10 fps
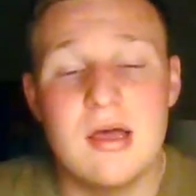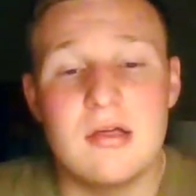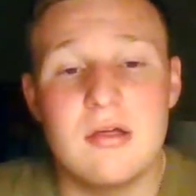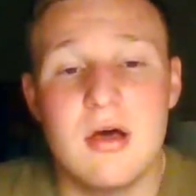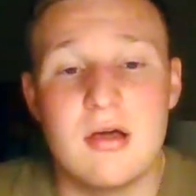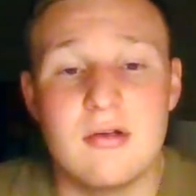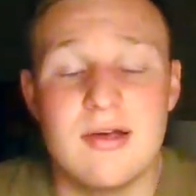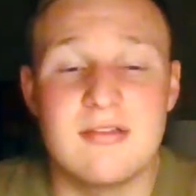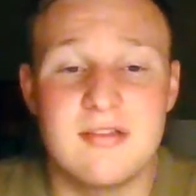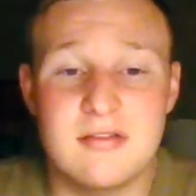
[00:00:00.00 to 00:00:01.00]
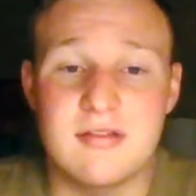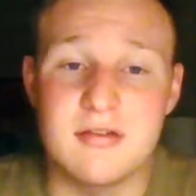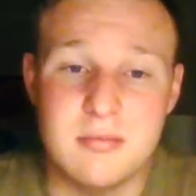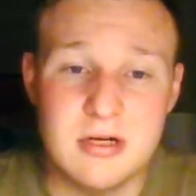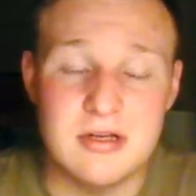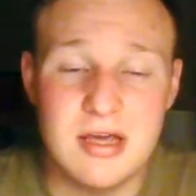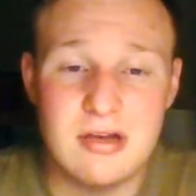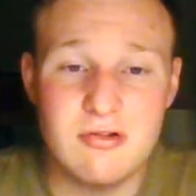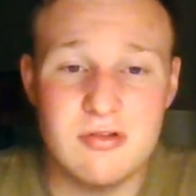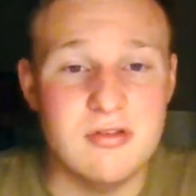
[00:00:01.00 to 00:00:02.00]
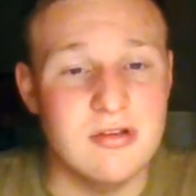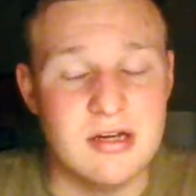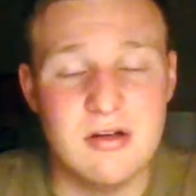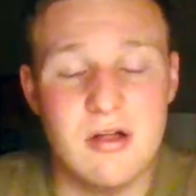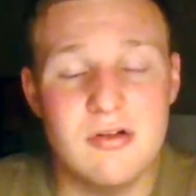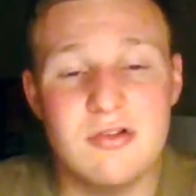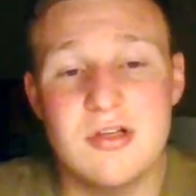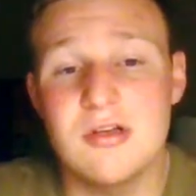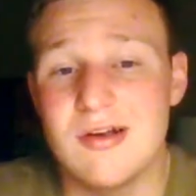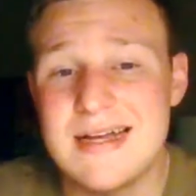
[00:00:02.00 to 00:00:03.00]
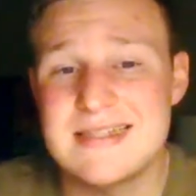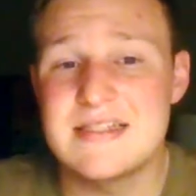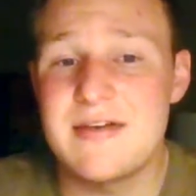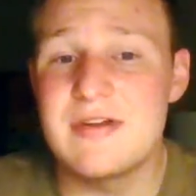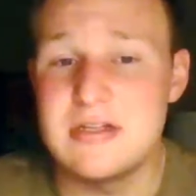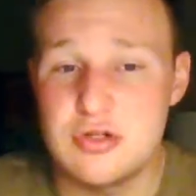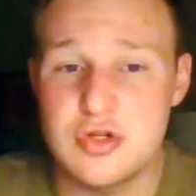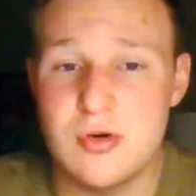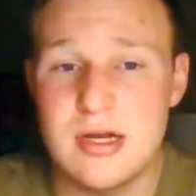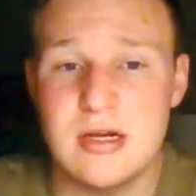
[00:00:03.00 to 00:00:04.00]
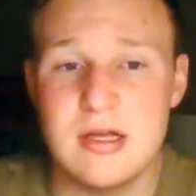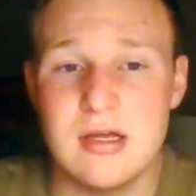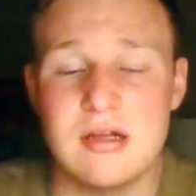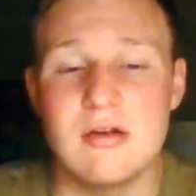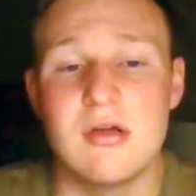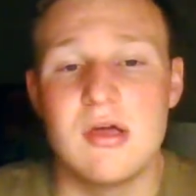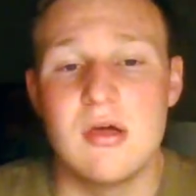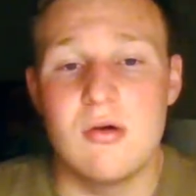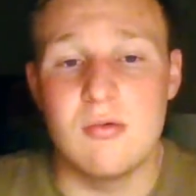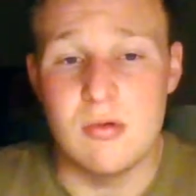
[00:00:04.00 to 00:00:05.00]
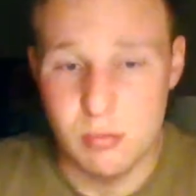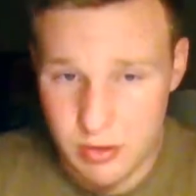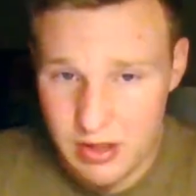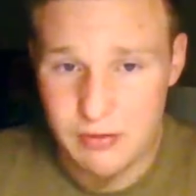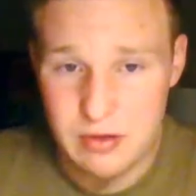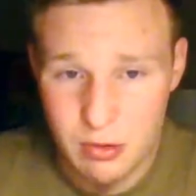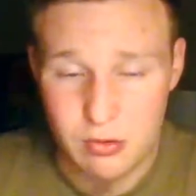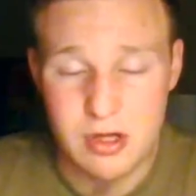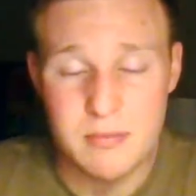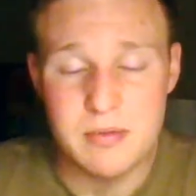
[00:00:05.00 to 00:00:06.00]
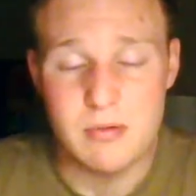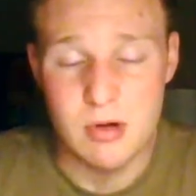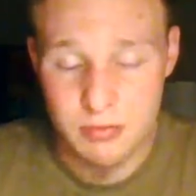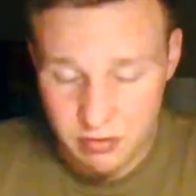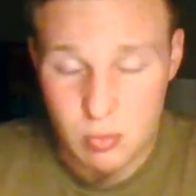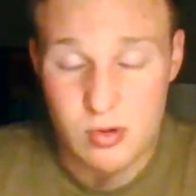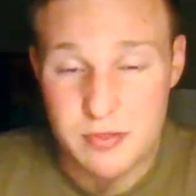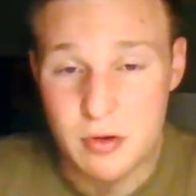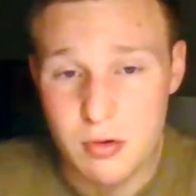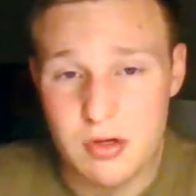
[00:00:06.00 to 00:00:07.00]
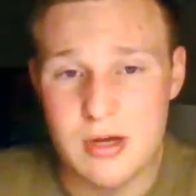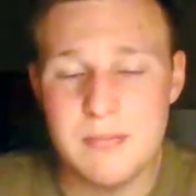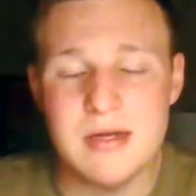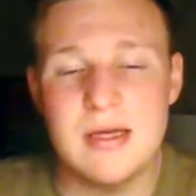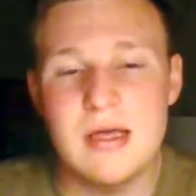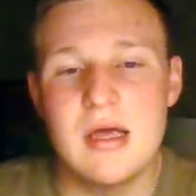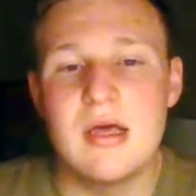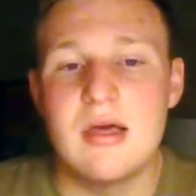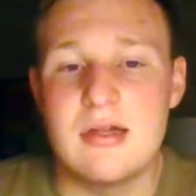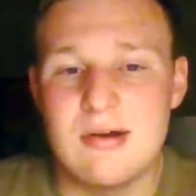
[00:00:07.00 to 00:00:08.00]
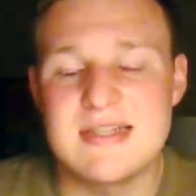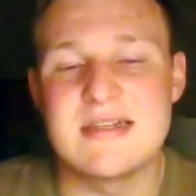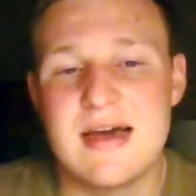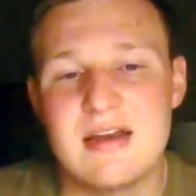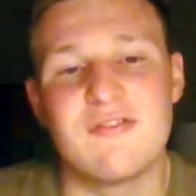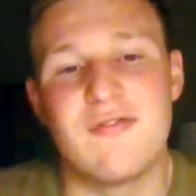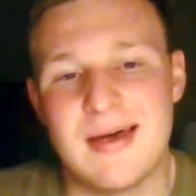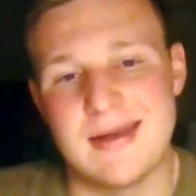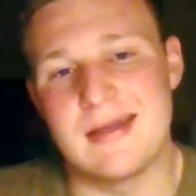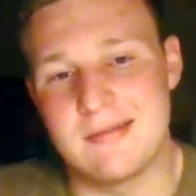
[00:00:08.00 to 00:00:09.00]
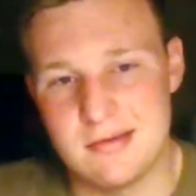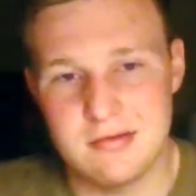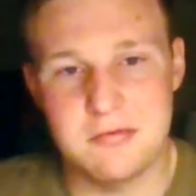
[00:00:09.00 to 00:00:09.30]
Your S6 is communications and technology. Your S7 is training and without the whole company. With the whole company. And your S9 is finances.